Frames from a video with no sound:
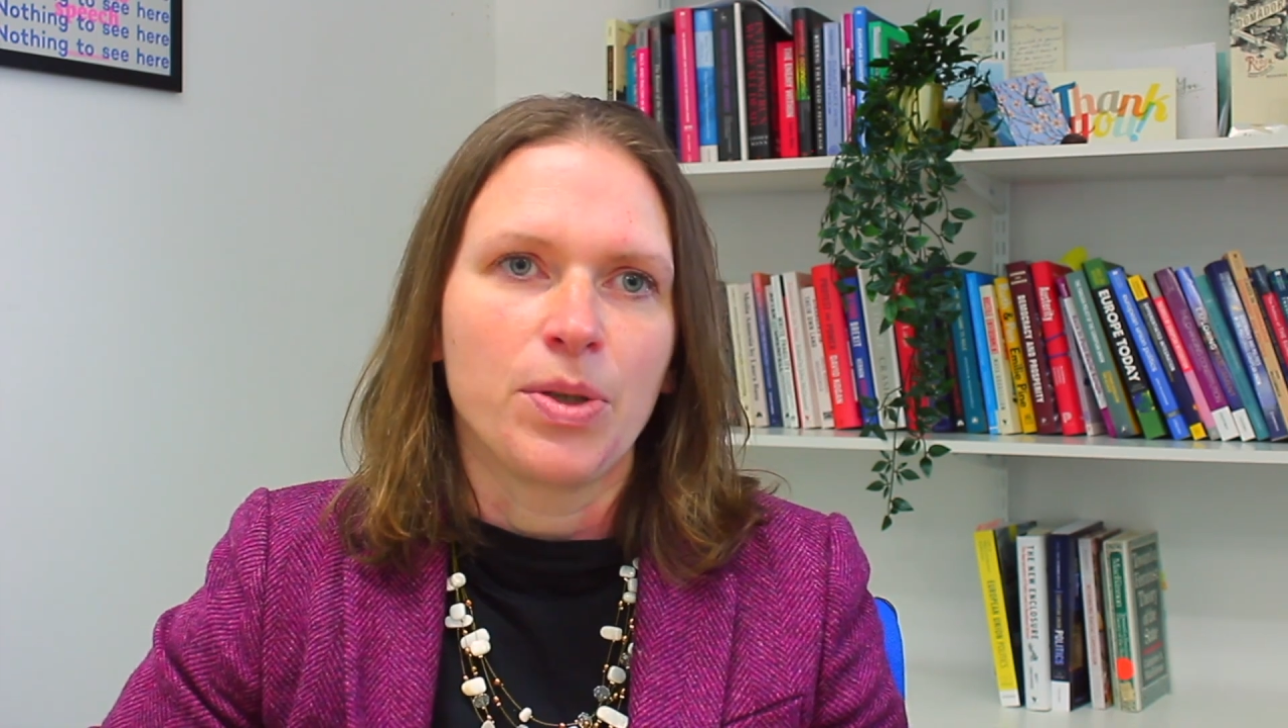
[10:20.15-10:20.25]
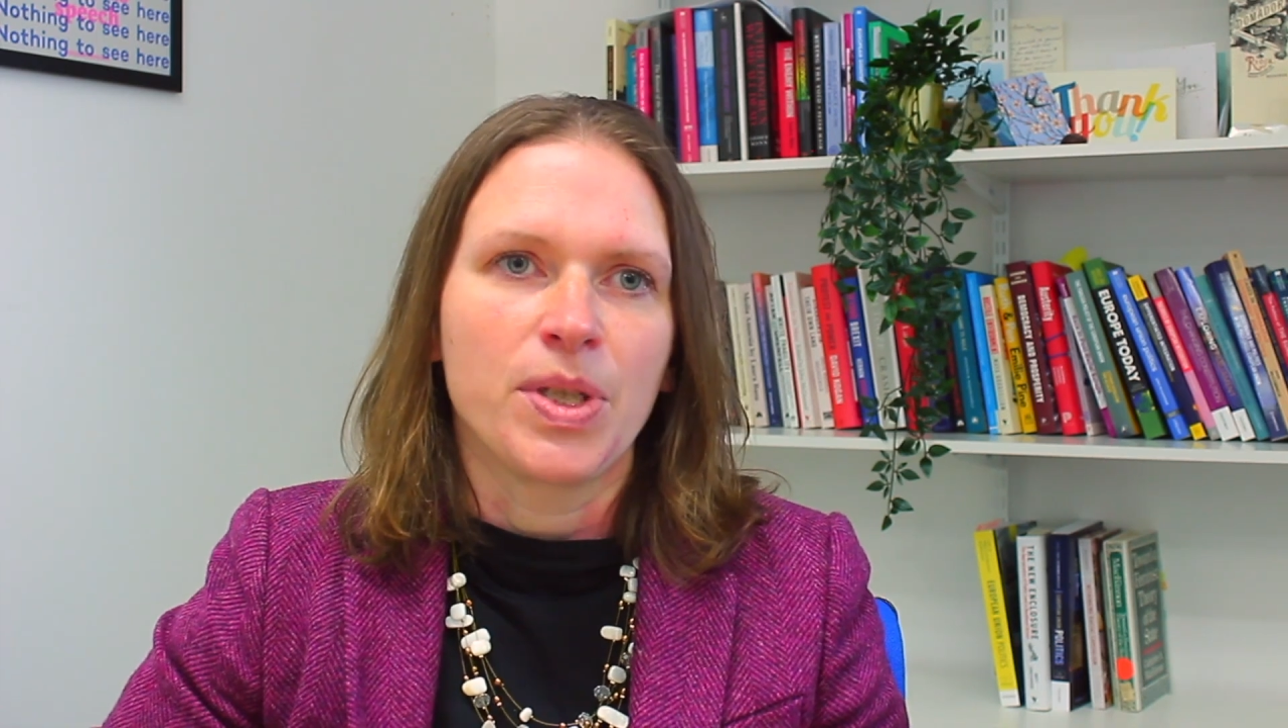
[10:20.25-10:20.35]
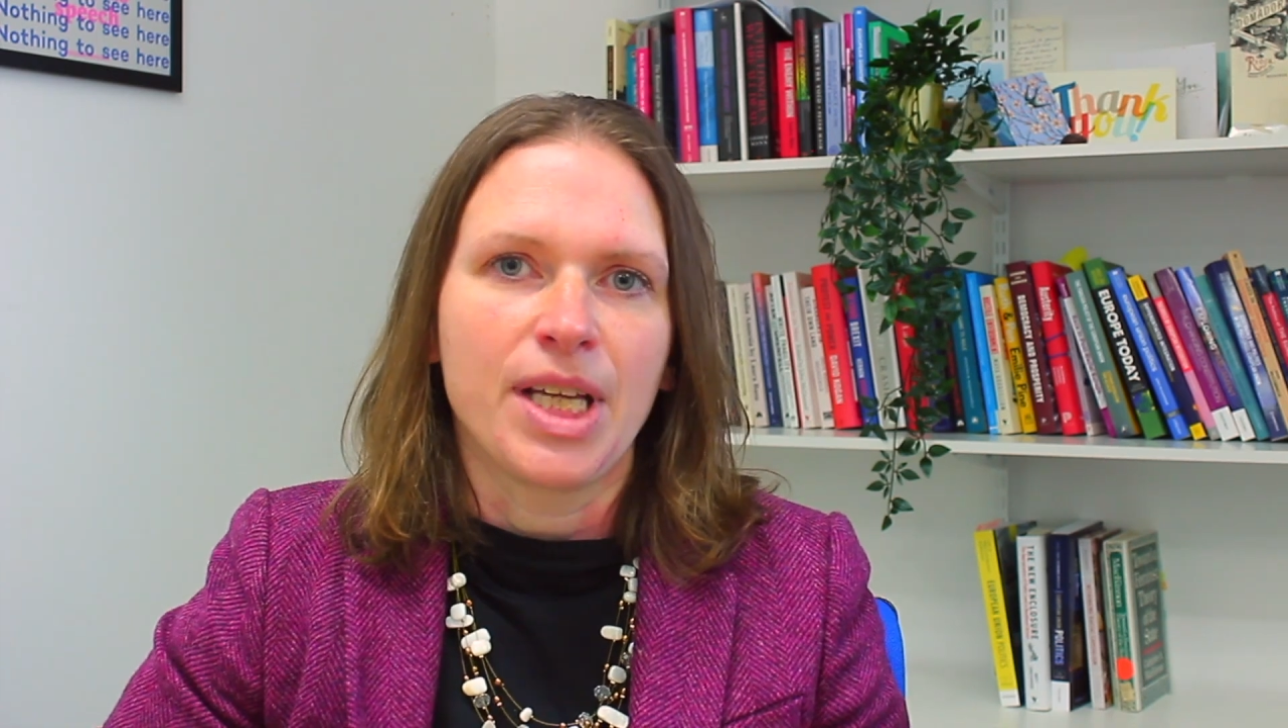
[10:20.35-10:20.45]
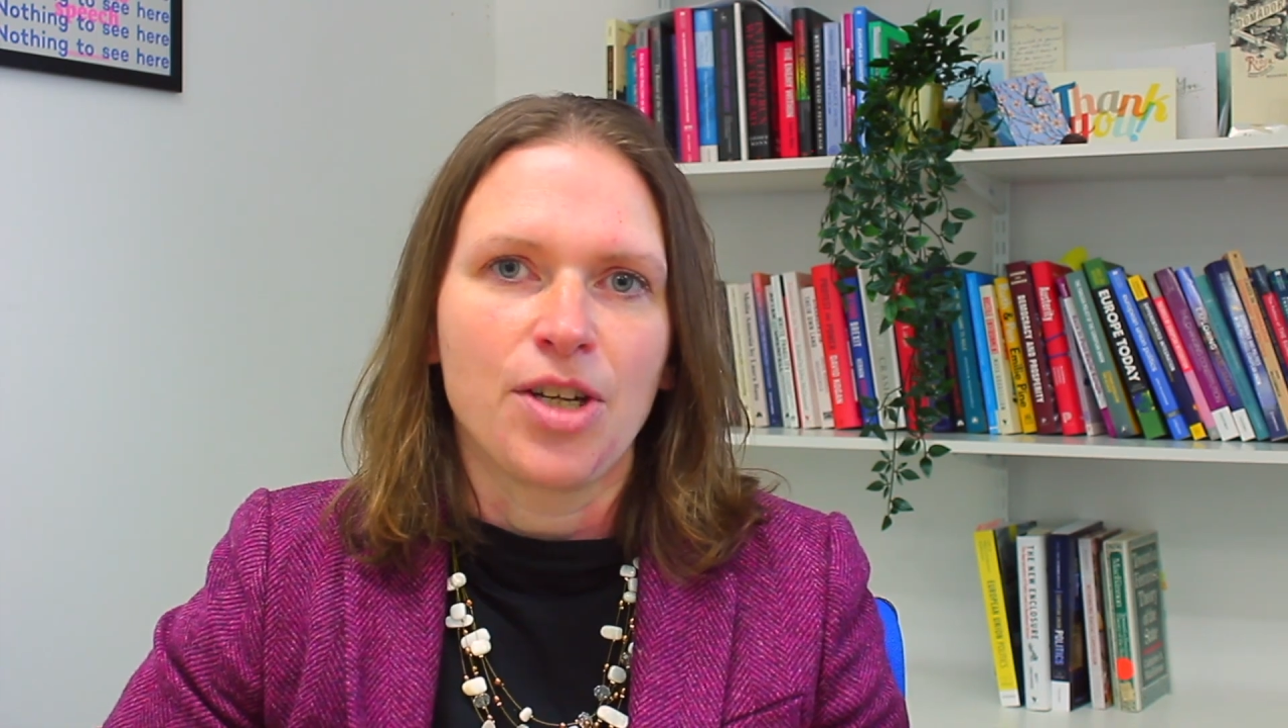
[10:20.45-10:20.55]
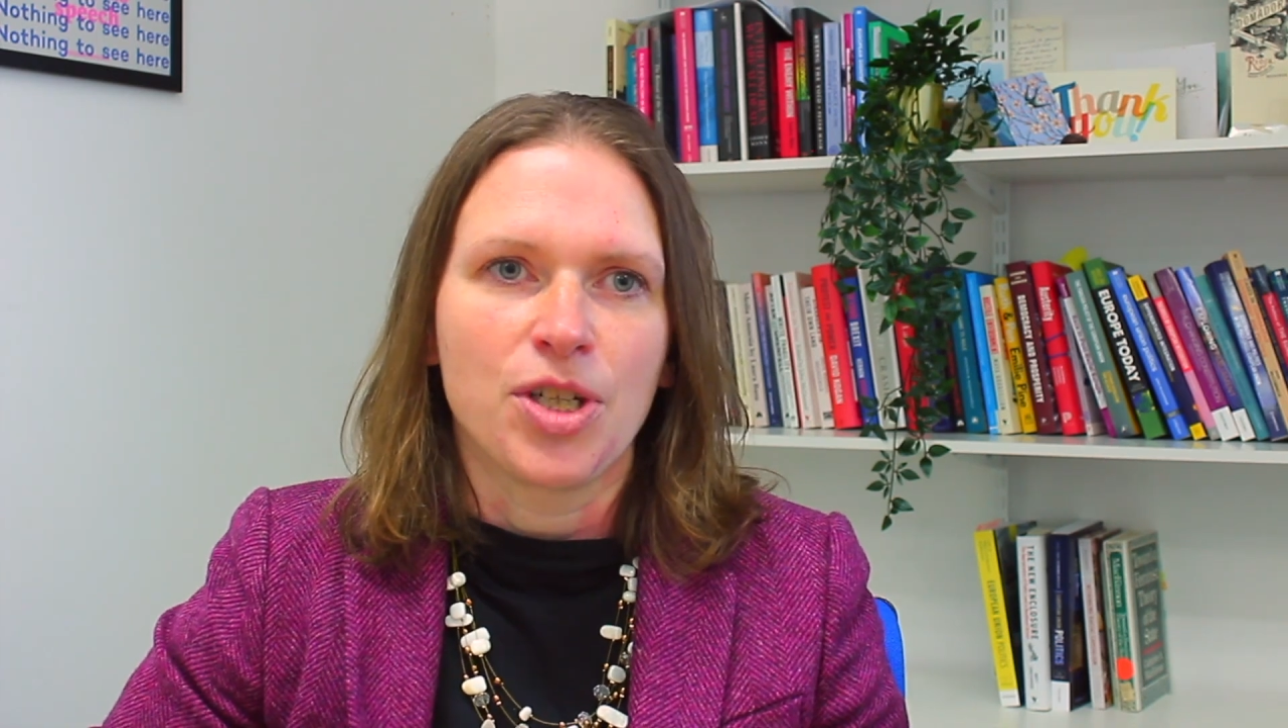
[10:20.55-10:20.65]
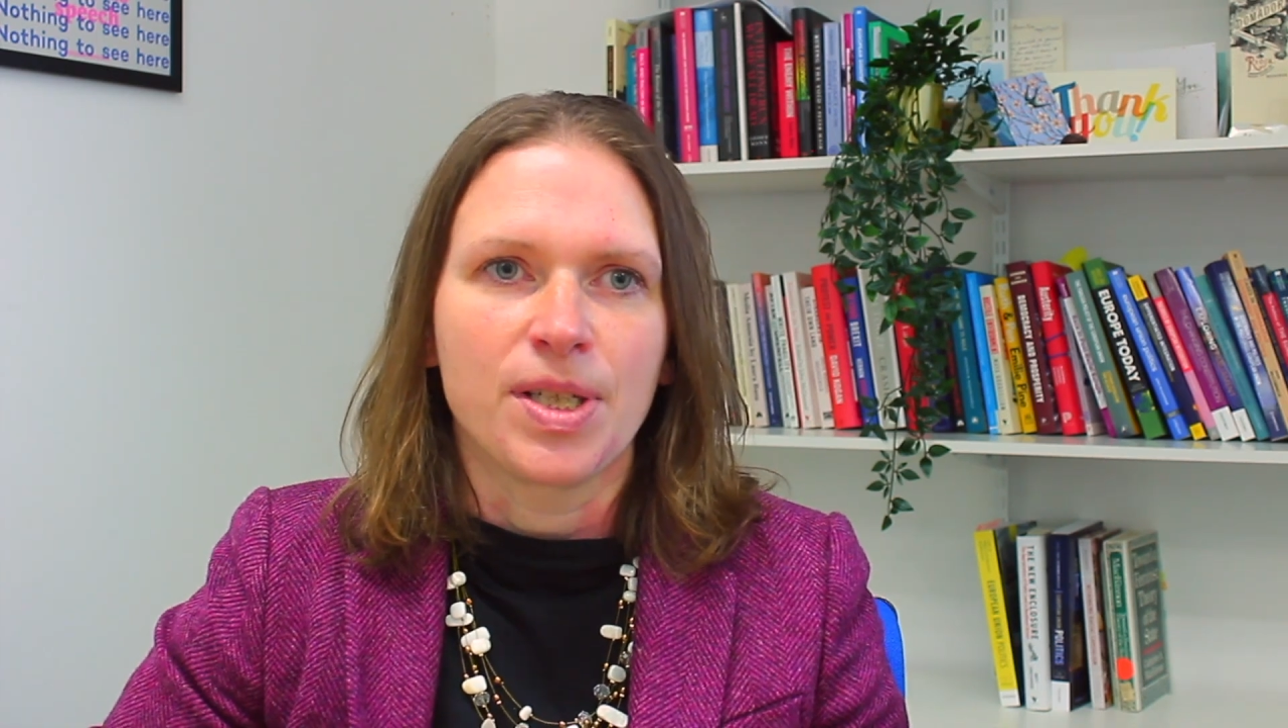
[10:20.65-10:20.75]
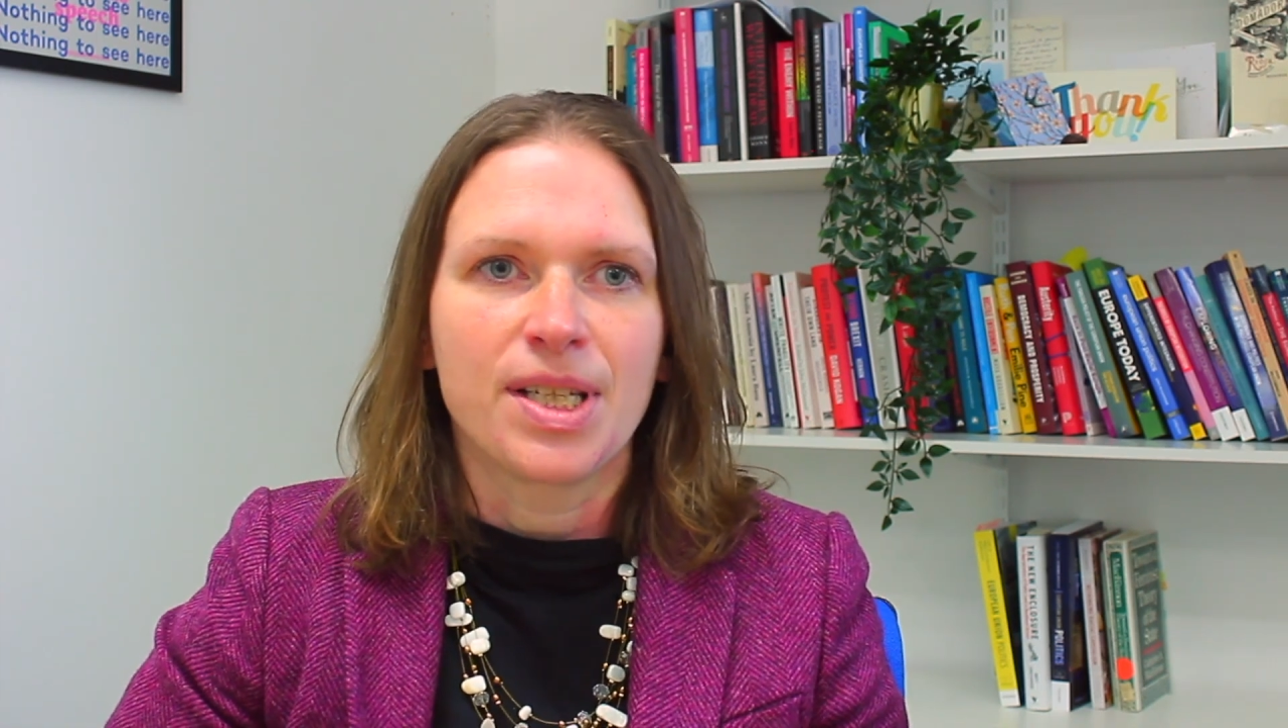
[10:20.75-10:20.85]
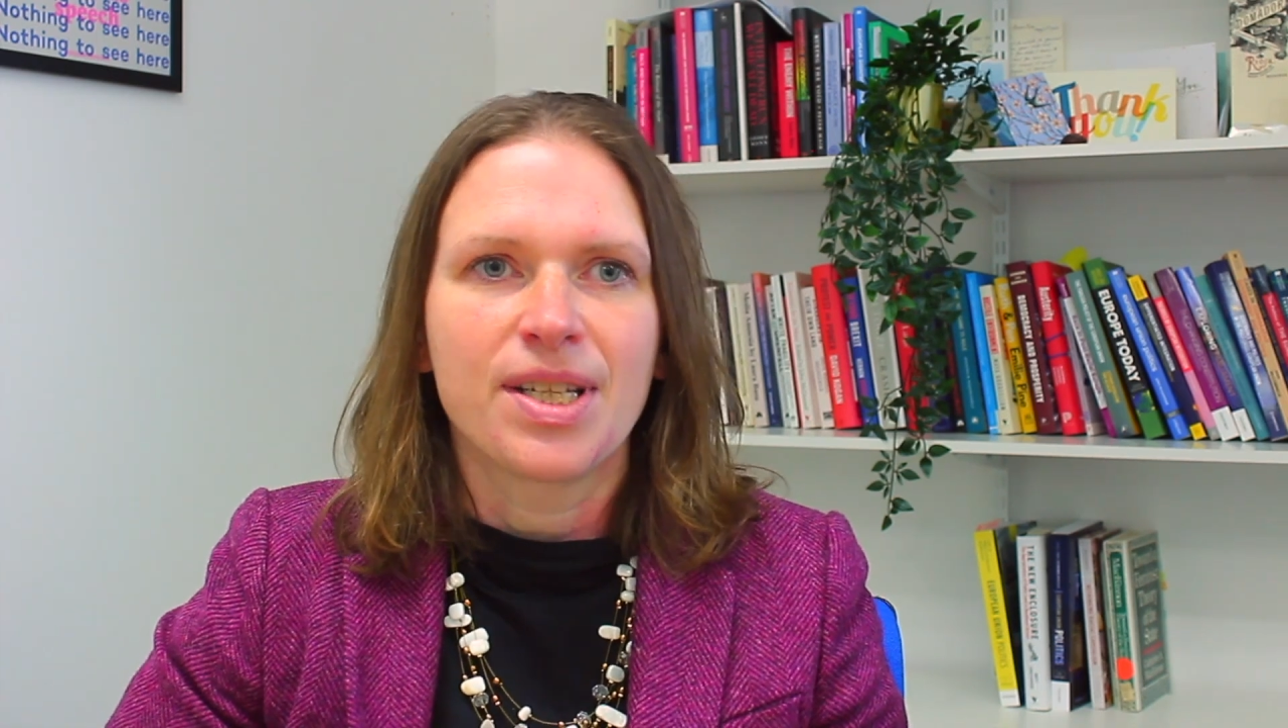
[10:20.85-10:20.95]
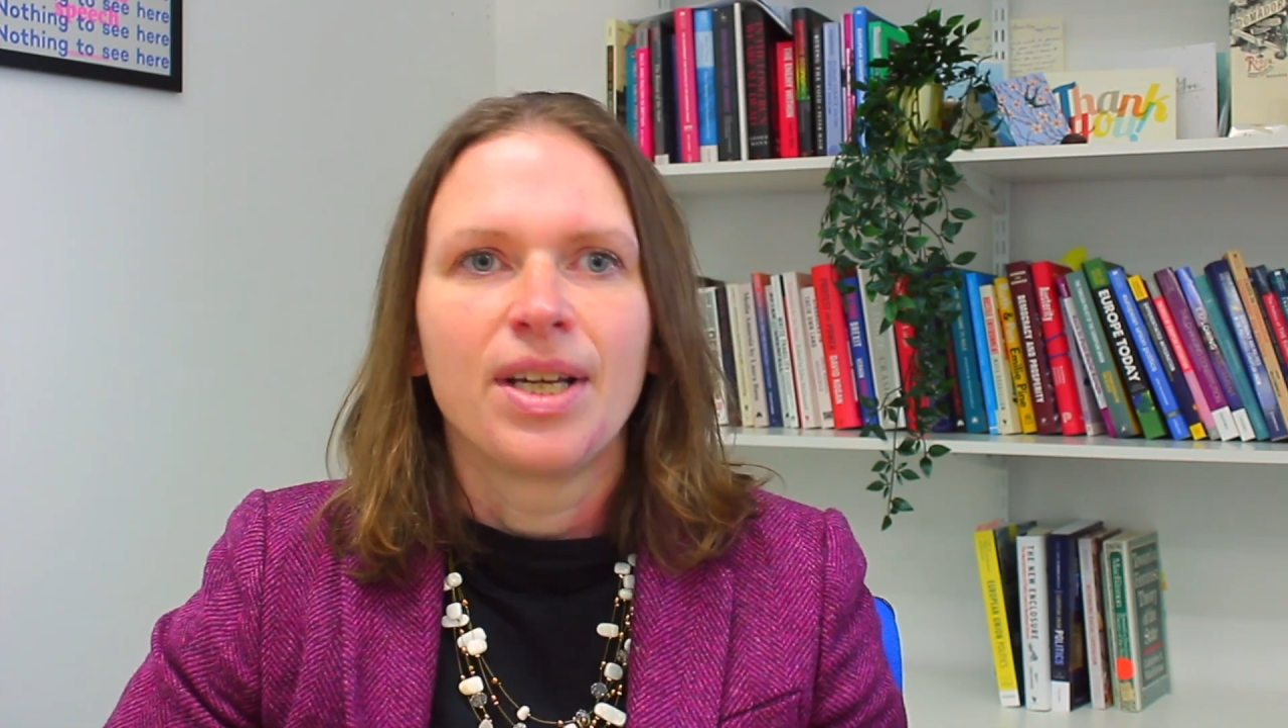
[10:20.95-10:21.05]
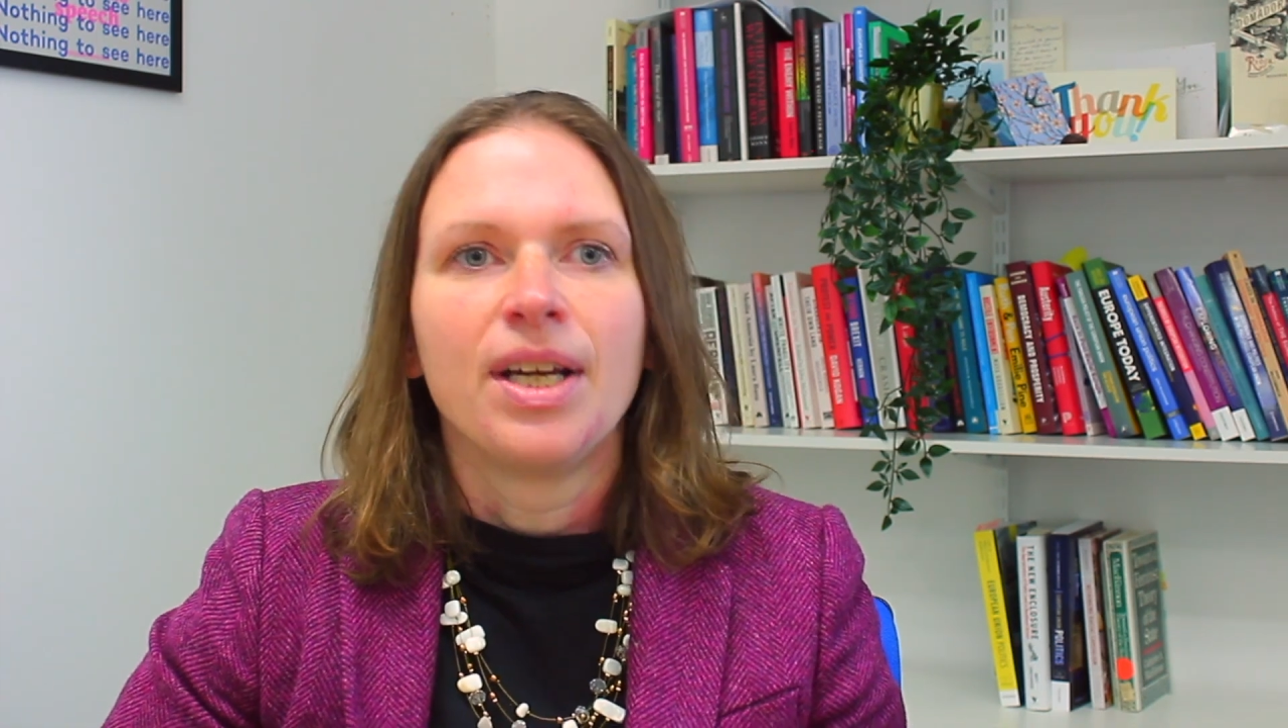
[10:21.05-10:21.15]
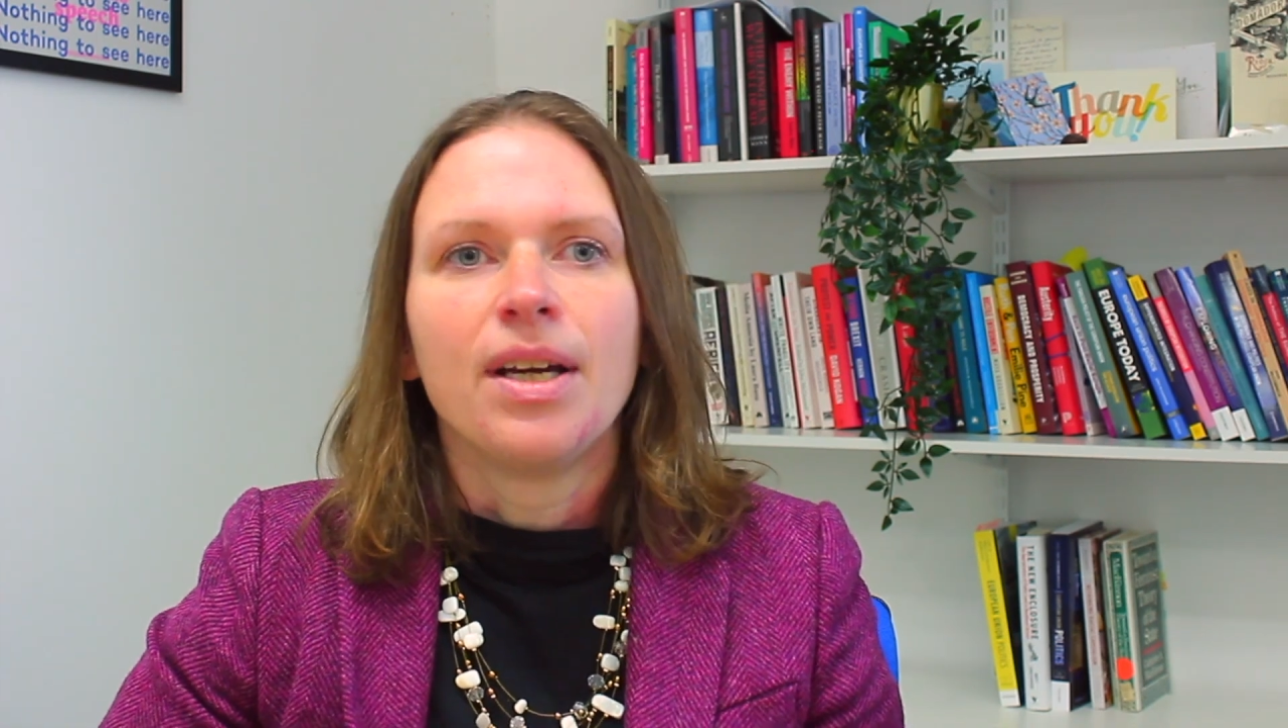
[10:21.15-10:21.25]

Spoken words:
concessions.